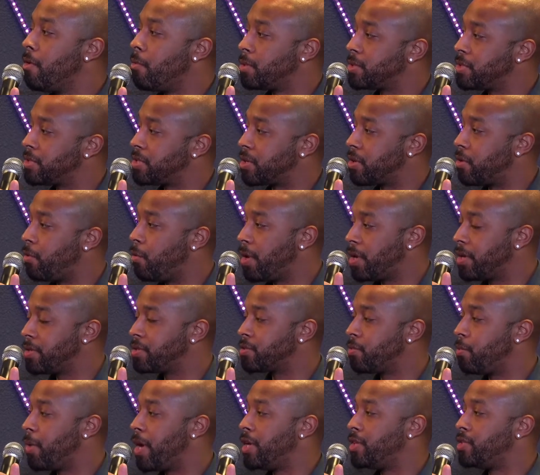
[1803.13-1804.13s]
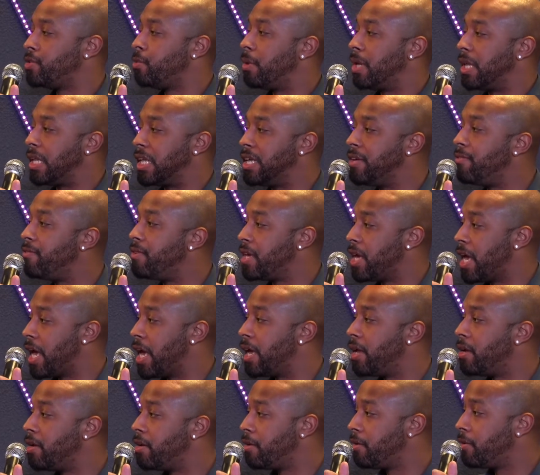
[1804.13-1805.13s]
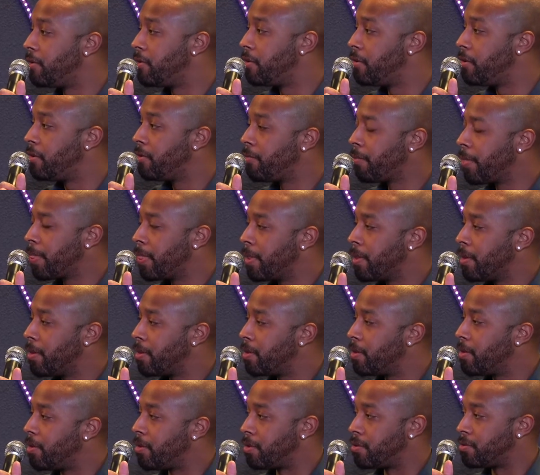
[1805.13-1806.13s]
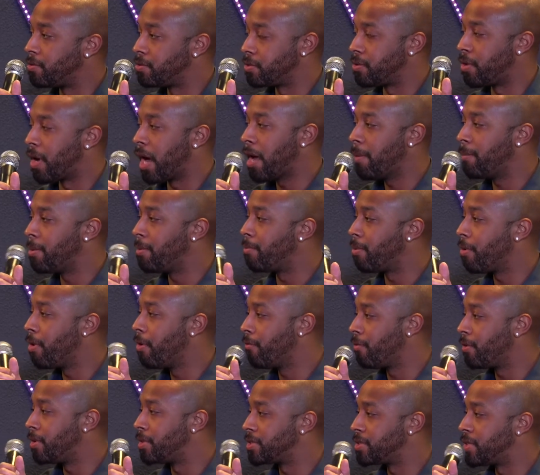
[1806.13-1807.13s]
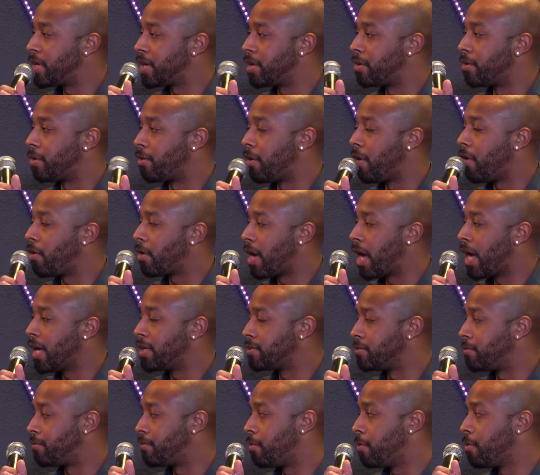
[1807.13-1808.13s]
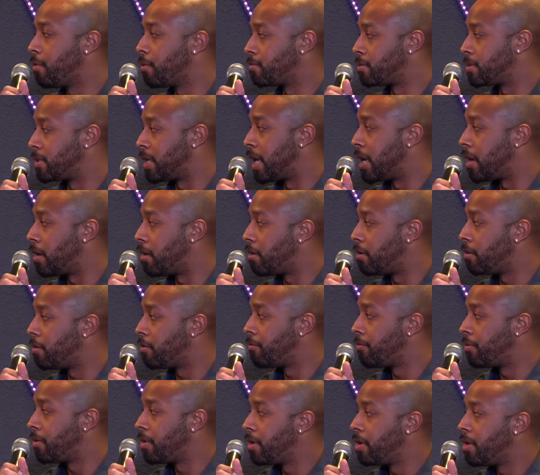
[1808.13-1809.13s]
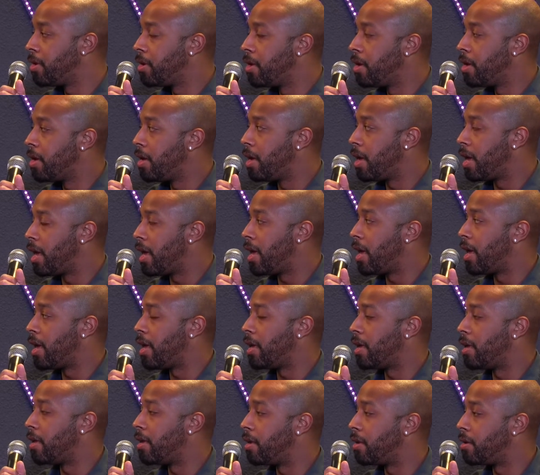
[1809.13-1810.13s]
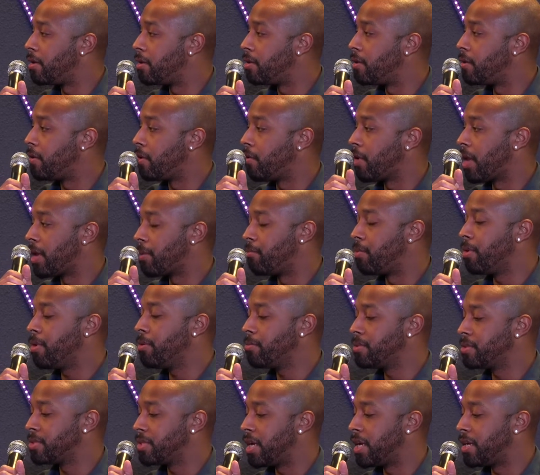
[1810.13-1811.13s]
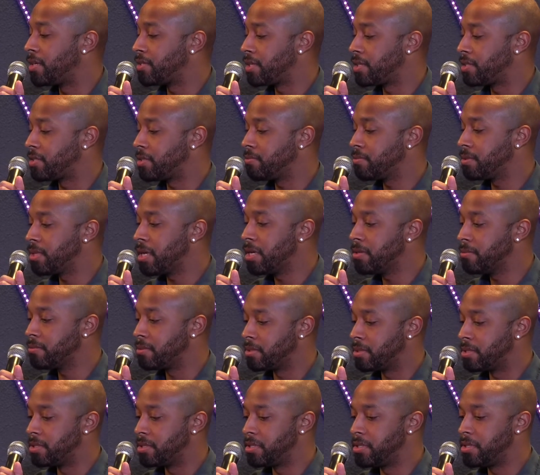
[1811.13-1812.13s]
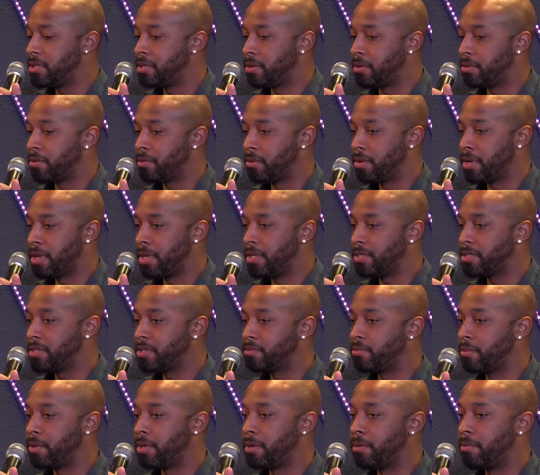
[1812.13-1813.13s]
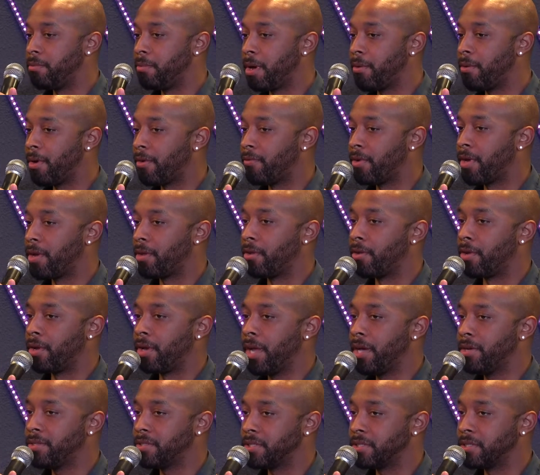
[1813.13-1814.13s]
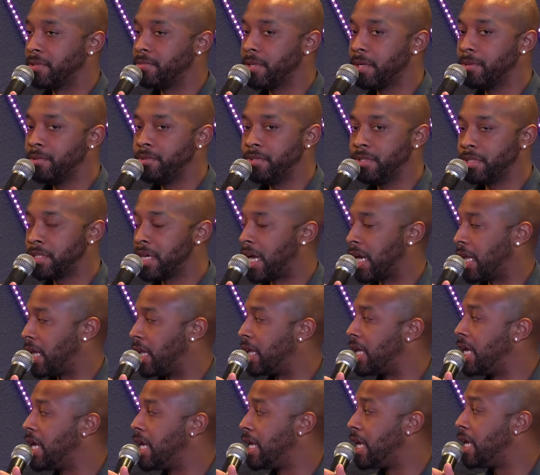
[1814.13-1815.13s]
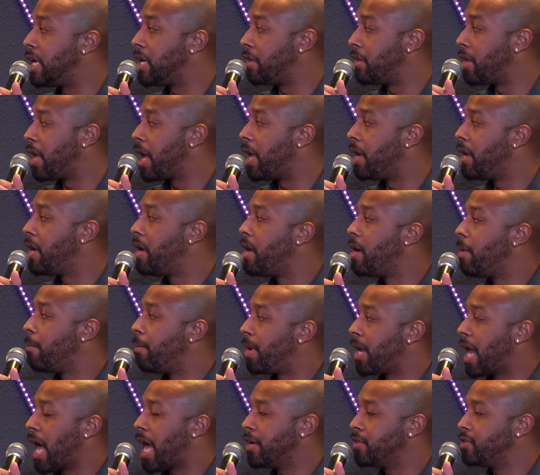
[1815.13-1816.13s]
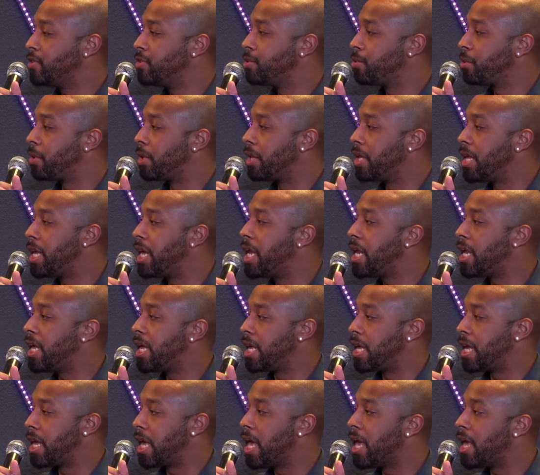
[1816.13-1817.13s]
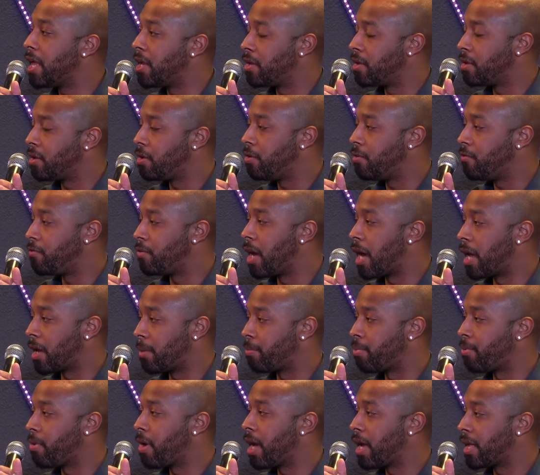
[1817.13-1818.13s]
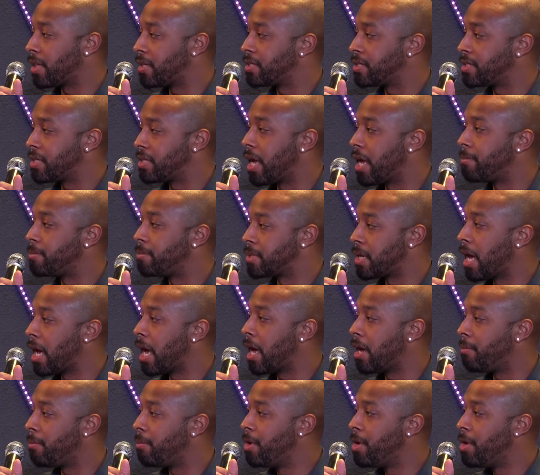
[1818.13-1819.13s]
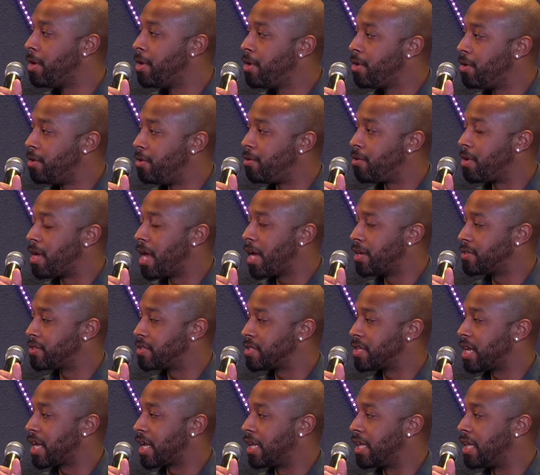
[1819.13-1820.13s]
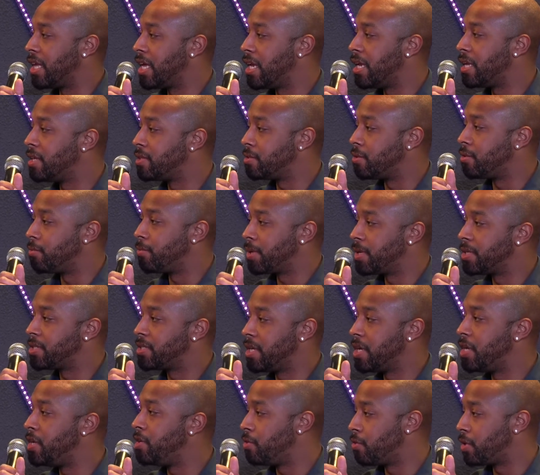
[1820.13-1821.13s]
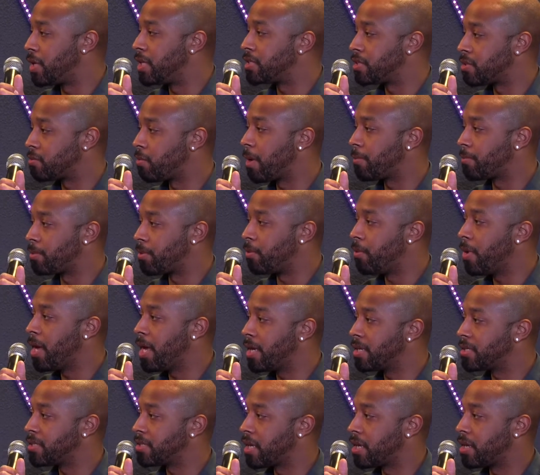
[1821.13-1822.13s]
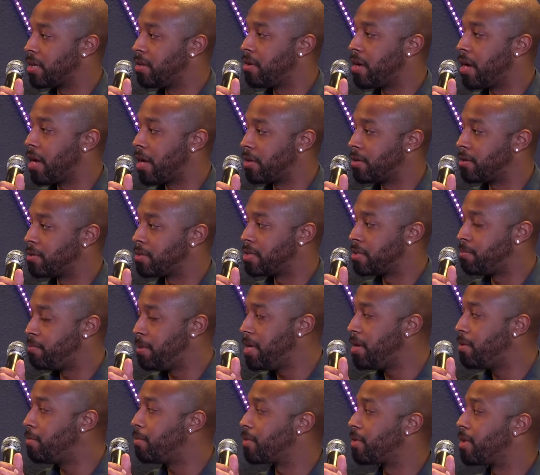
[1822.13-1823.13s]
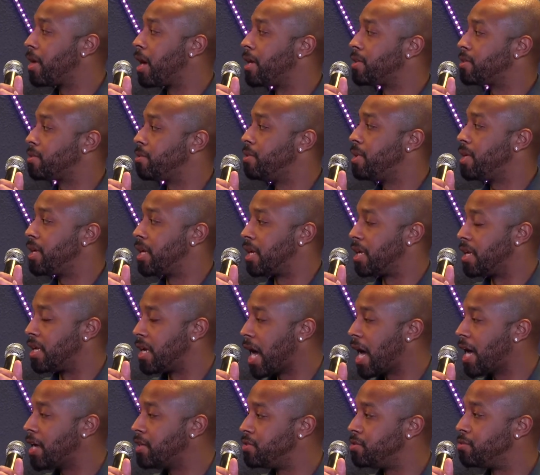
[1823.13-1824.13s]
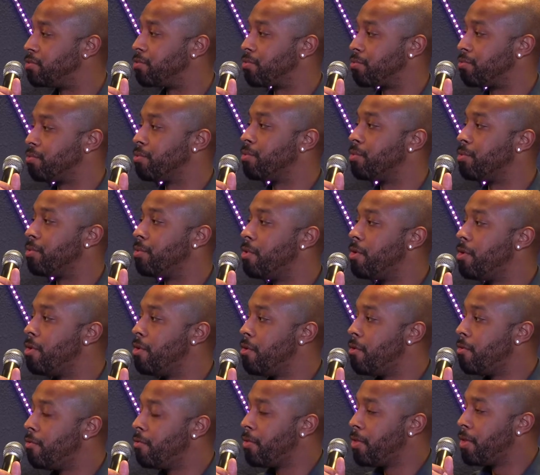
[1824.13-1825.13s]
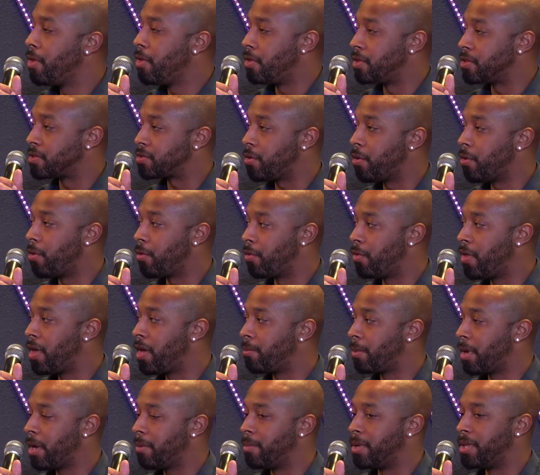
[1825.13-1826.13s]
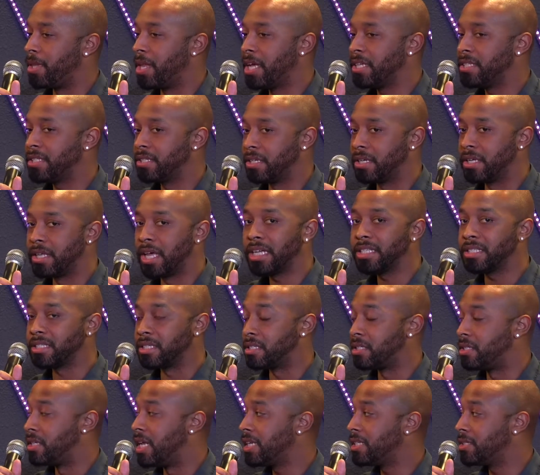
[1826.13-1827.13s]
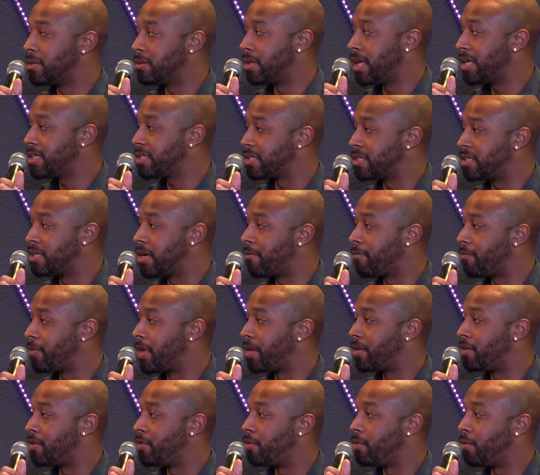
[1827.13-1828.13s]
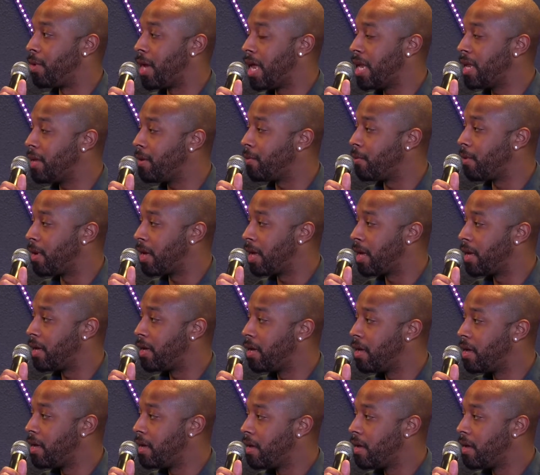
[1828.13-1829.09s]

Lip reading: What's the quickest way to alleviate? So ibuprofen is taking on all kinds of forms now. And, like Brent was saying, it's like sometimes, and this is what my wife and I learned now, is like sometimes you just got to lean into that. But as you're leaning in, you've got to pray at the same time. You can't just like lean into it, because then you'll get swept away. It's like you got to speak with God so he can guide you through this whole thing. But I mean, that's a tough thing to do anyway.